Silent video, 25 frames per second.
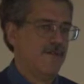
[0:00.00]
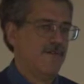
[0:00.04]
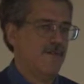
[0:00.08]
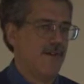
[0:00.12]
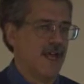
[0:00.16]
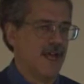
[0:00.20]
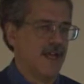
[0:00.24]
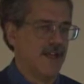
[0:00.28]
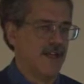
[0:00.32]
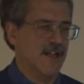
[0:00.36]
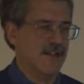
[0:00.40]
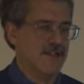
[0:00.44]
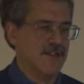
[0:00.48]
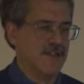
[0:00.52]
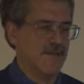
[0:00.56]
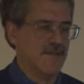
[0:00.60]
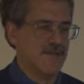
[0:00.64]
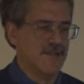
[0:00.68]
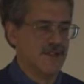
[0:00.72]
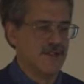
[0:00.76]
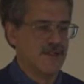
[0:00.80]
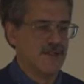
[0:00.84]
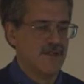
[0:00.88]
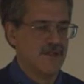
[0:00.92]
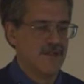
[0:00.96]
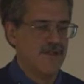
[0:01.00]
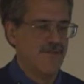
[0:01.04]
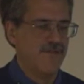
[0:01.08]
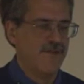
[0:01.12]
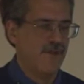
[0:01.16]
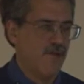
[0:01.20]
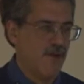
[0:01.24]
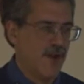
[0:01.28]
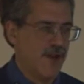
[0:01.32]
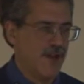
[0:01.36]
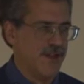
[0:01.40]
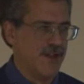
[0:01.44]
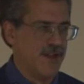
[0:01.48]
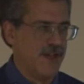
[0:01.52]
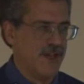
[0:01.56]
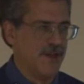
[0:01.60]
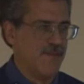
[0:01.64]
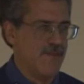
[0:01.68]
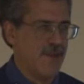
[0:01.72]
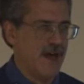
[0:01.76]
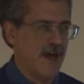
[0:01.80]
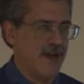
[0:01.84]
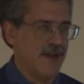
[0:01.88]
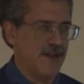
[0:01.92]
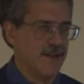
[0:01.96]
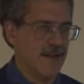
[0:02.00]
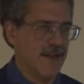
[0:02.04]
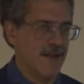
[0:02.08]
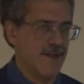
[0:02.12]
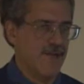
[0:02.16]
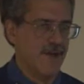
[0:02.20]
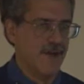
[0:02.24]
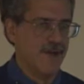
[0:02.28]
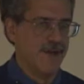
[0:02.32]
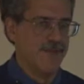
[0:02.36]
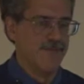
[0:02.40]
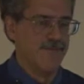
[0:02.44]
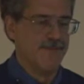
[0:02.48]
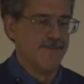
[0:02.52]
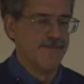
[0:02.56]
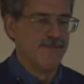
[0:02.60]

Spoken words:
mechanisms, if you want to think about it that way.